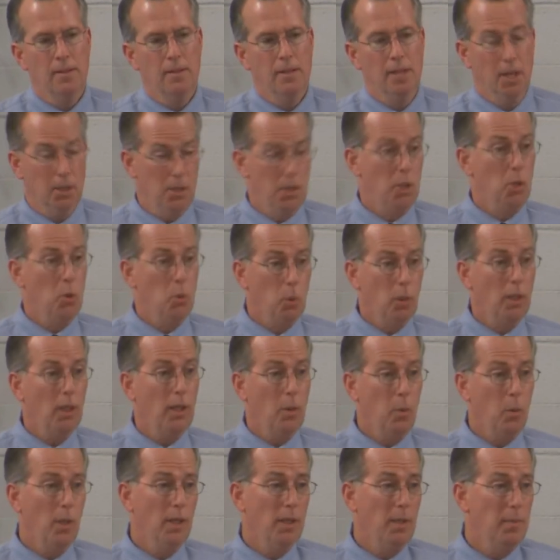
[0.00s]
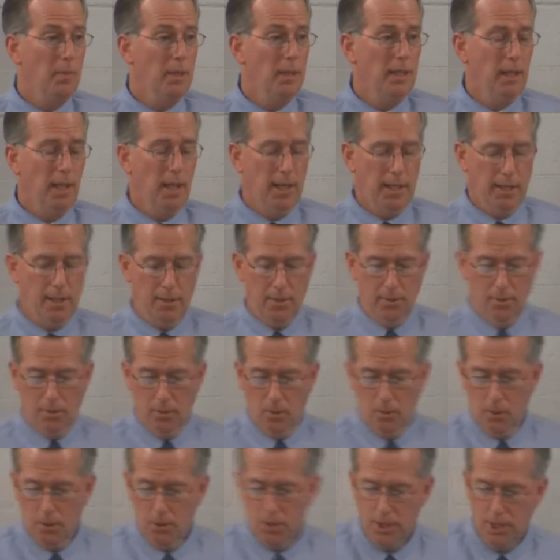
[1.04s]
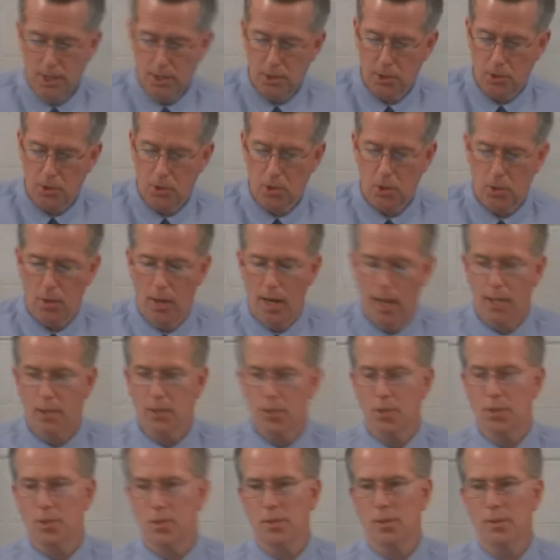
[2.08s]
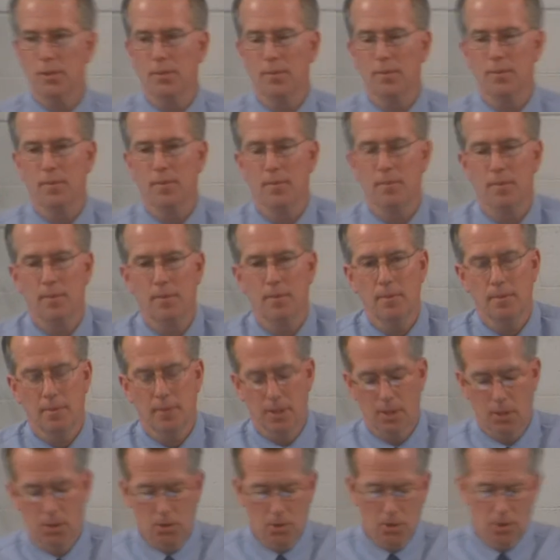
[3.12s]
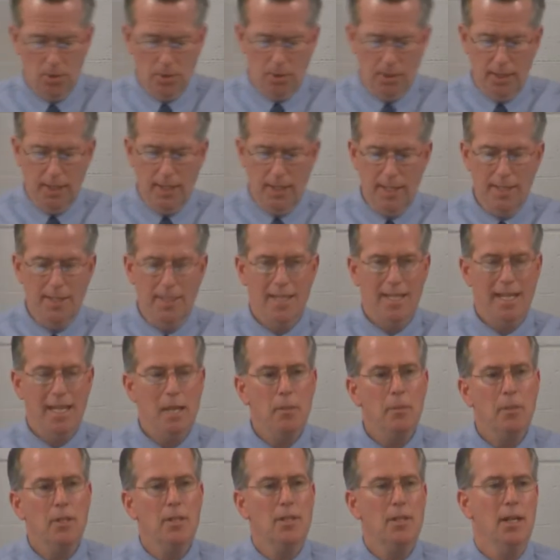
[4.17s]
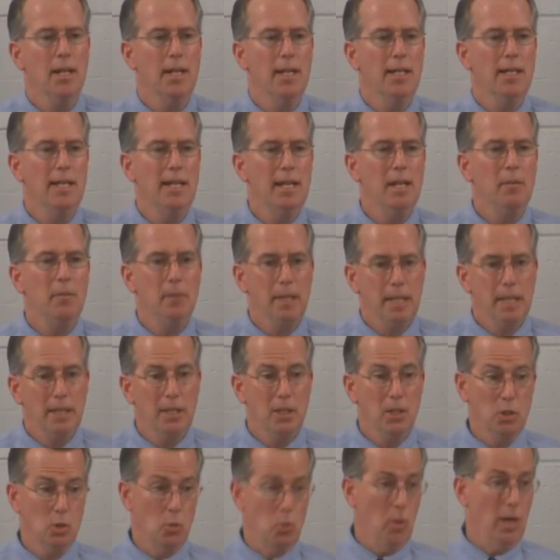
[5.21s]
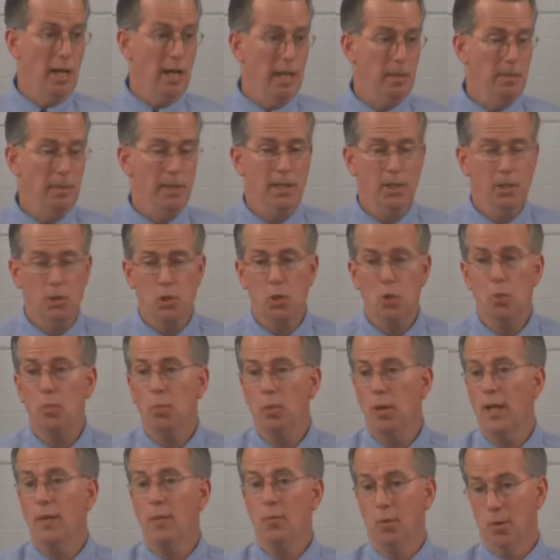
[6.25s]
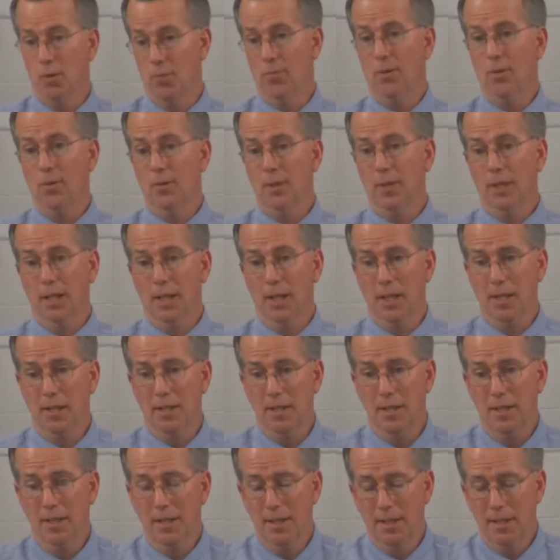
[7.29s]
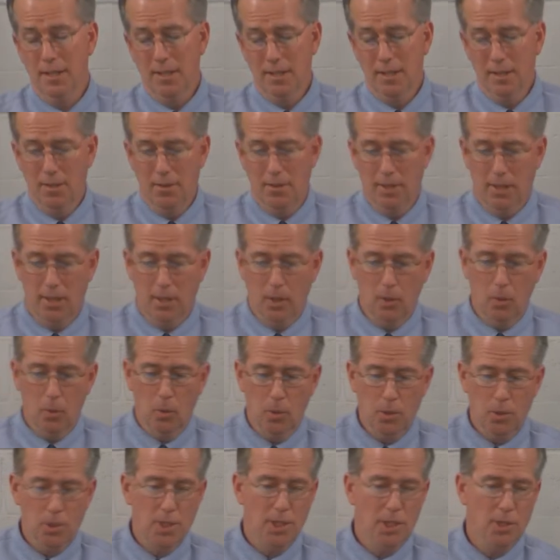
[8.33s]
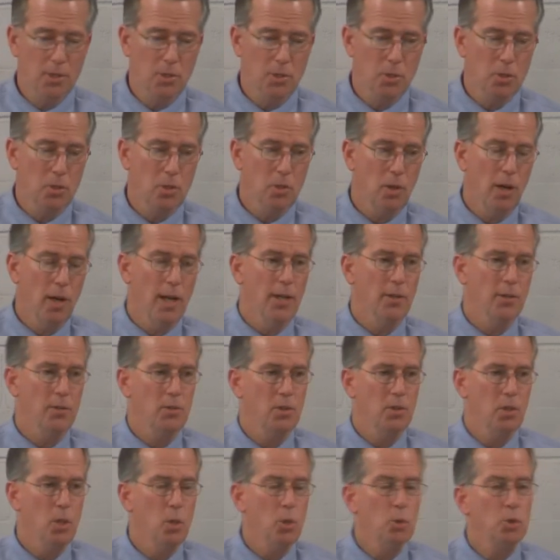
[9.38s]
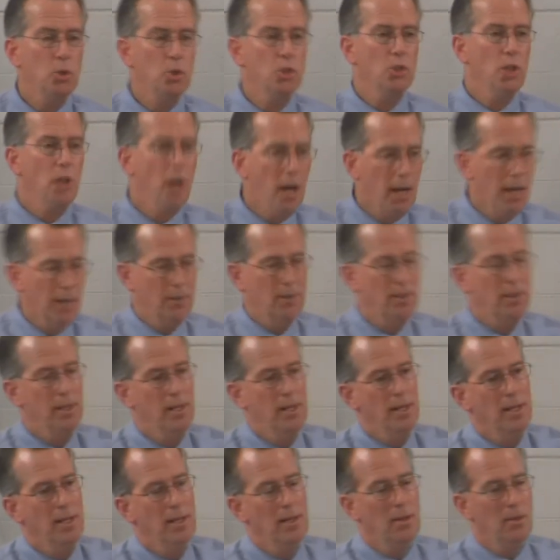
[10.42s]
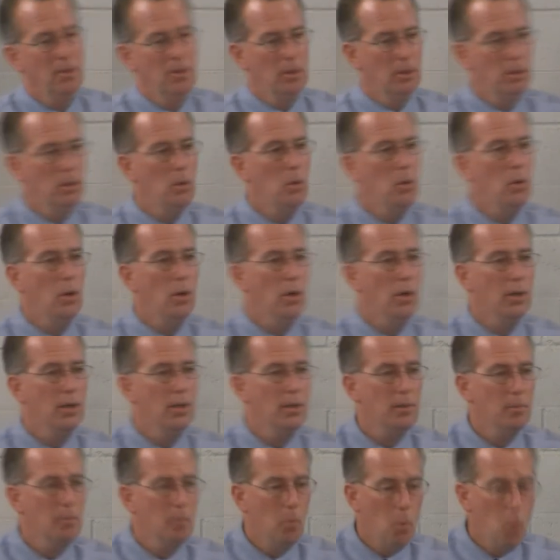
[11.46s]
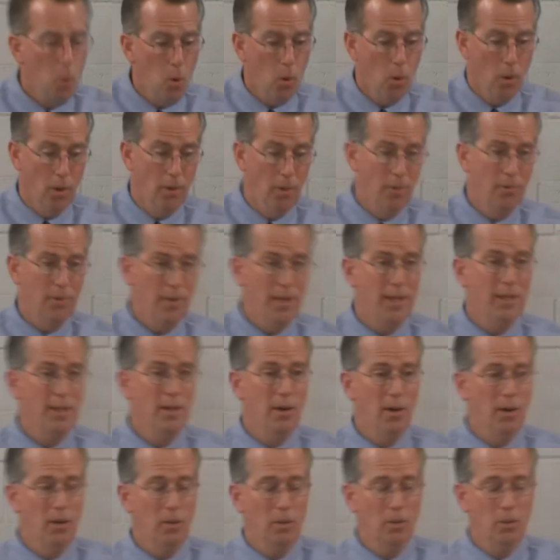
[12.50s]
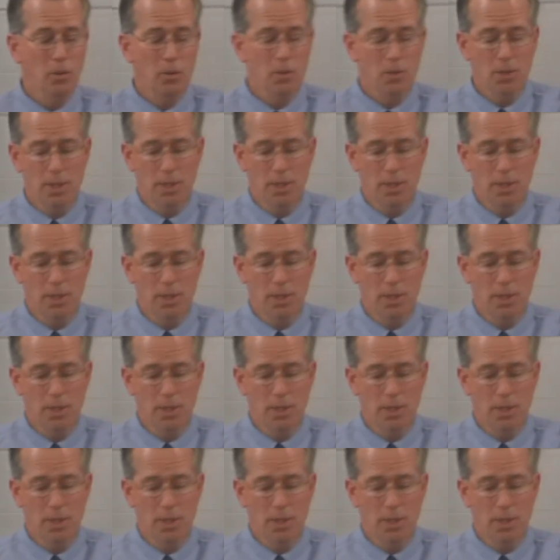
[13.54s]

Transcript: Now, do you really want to be like the Lord Jesus Christ? Then you certainly need to imitate him in this way, because who prayed more fervently than our Lord Jesus Christ? Who sought the Lord more than our Lord